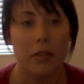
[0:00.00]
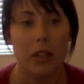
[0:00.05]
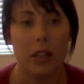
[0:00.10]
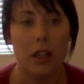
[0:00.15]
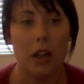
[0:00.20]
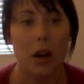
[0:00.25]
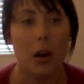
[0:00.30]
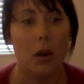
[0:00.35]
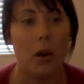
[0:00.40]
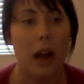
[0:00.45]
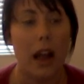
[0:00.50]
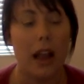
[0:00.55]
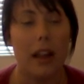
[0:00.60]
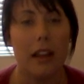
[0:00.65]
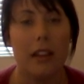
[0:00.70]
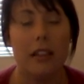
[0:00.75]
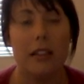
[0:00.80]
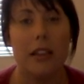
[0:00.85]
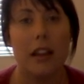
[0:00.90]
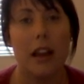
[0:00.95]
you know,
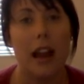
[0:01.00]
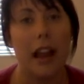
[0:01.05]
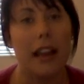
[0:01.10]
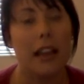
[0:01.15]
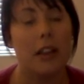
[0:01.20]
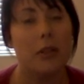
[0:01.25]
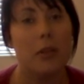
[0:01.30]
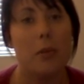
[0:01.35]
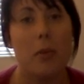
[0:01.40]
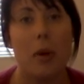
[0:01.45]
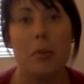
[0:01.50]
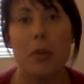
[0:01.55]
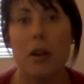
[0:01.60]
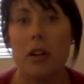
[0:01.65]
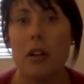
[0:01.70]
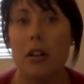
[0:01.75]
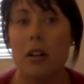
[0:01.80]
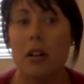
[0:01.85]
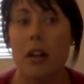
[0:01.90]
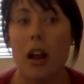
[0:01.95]
I can
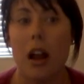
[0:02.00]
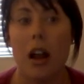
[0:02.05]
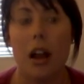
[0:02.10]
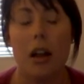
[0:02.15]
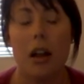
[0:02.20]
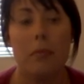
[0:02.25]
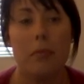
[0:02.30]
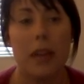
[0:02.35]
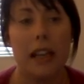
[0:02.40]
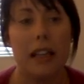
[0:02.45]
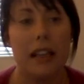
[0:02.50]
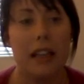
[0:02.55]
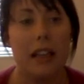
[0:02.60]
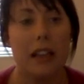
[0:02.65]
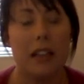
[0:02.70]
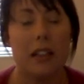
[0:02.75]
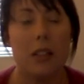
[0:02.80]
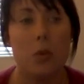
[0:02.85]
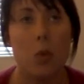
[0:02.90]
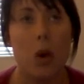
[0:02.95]
remember my
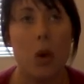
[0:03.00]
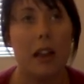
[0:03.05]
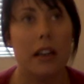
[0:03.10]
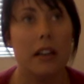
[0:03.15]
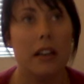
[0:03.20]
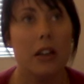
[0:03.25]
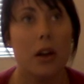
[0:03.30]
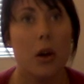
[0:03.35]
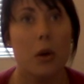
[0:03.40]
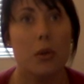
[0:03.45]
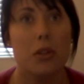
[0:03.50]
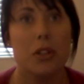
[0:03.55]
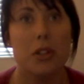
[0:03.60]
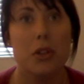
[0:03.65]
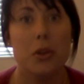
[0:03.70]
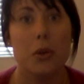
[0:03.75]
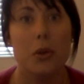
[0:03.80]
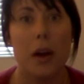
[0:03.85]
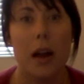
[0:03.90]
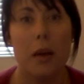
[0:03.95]
kids wanting to go
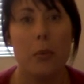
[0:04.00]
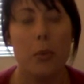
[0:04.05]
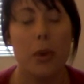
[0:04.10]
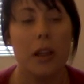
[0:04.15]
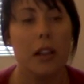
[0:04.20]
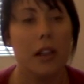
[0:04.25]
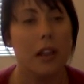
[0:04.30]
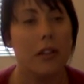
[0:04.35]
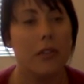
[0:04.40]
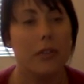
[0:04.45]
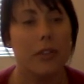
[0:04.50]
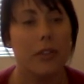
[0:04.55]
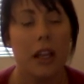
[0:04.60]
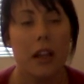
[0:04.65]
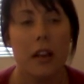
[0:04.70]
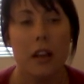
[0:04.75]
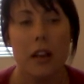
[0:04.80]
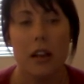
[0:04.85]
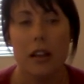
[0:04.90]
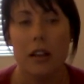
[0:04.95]
to, we live
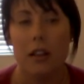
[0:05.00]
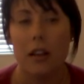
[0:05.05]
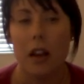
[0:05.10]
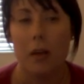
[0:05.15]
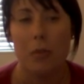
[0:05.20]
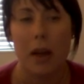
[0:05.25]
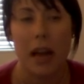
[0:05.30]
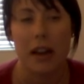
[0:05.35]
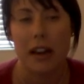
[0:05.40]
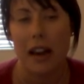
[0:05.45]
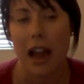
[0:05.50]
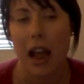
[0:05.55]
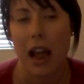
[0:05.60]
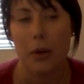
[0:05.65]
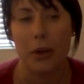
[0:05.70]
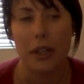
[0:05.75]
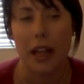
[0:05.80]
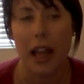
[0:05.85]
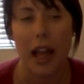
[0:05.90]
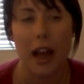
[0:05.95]
about an
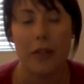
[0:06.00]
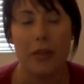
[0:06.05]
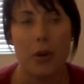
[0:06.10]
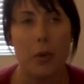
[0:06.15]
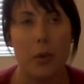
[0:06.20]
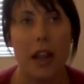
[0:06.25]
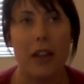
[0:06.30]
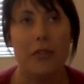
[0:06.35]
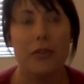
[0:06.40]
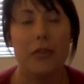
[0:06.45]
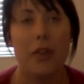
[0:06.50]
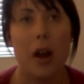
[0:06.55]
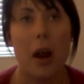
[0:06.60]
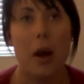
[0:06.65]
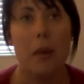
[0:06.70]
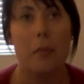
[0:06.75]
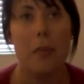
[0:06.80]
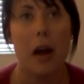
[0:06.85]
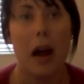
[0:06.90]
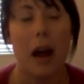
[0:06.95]
hour and a half away
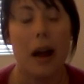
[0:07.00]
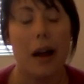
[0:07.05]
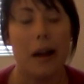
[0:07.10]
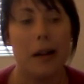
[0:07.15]
from,